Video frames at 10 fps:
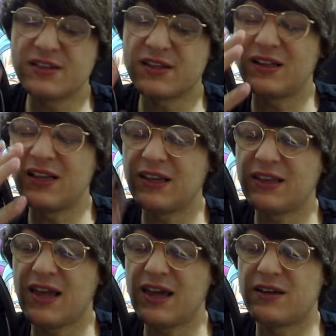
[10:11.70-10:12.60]
a
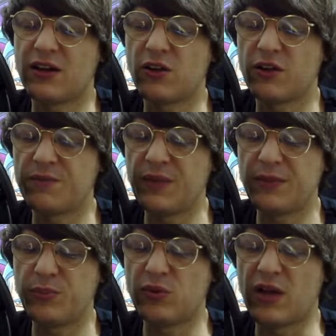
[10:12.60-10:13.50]
link that a lot of
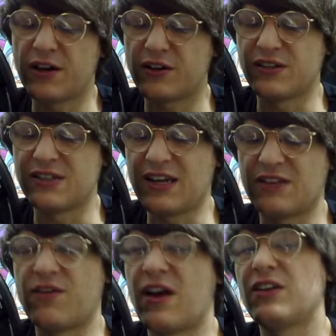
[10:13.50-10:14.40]
people aren't going to take
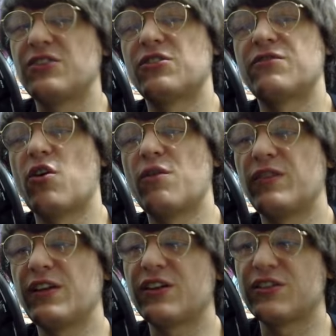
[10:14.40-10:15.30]
advantage of,
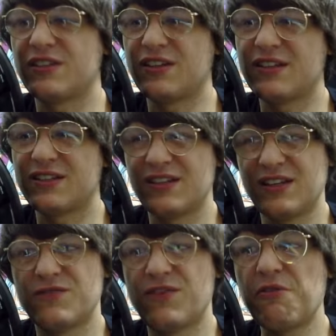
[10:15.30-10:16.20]
hopefully, because it's
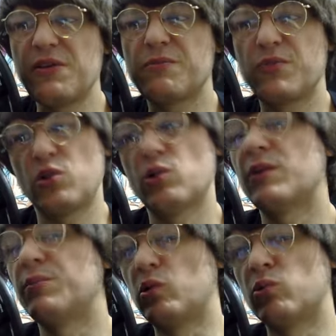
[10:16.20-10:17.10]
very
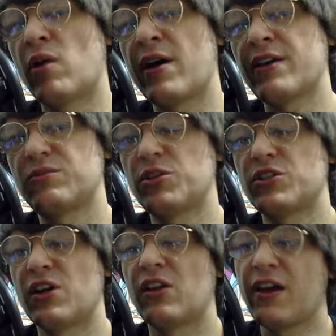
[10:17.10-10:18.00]
pure Blue-Eyes,
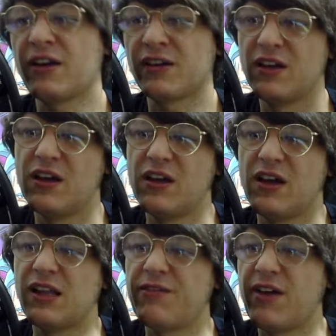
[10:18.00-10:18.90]
which I like.
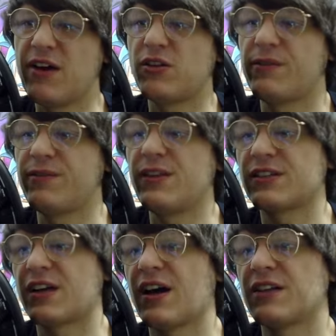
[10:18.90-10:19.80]
I love how a lot of these
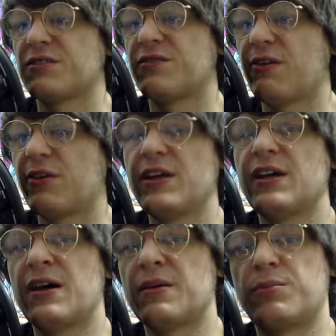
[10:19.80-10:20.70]
cards are very
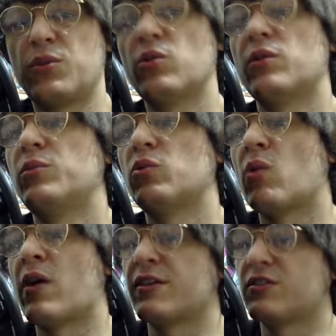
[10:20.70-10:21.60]
pure
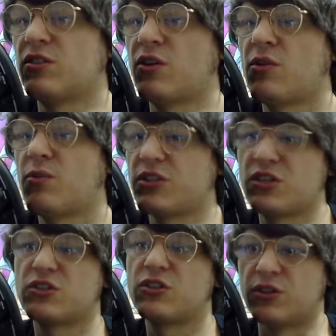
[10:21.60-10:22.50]
Blue-Eyes, you know, which
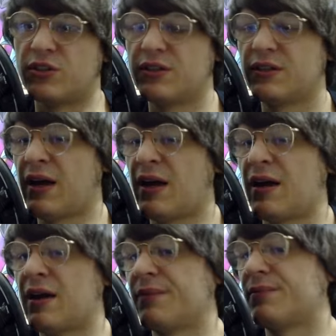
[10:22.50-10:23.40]
is good.
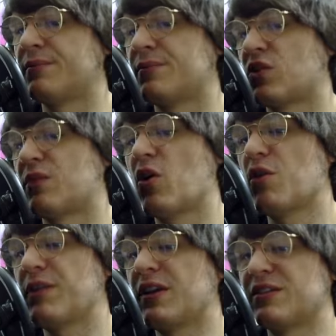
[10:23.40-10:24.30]
So I'm
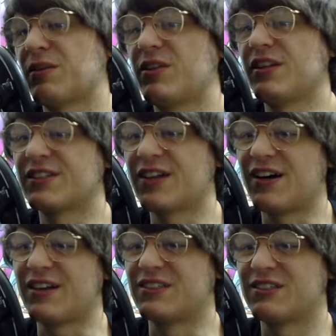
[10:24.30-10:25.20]
hoping some of these
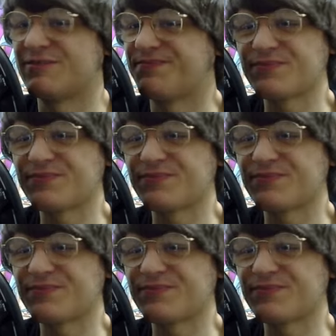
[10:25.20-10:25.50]
cards